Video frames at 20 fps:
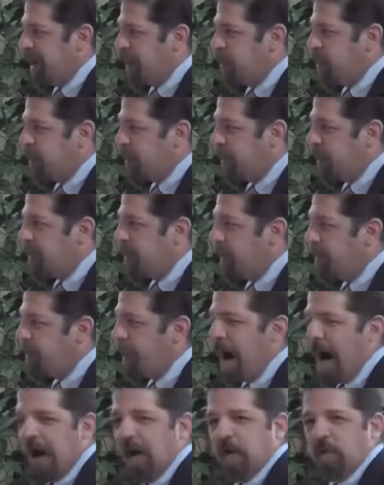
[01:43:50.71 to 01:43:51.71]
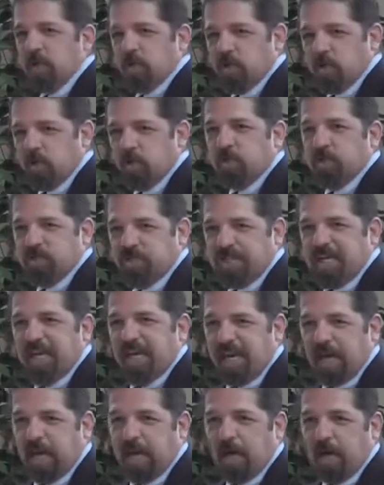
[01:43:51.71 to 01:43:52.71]
with a mind to
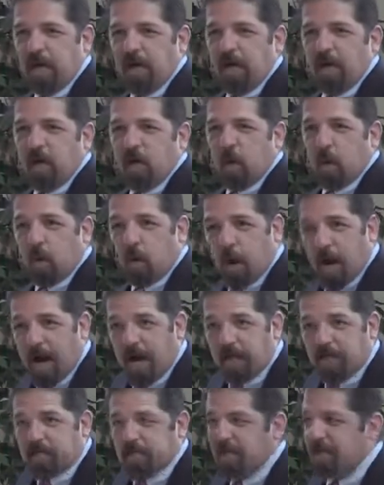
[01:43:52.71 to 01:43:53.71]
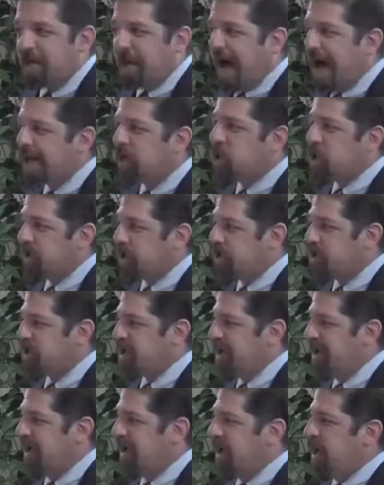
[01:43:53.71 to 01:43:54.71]
see Christ, not just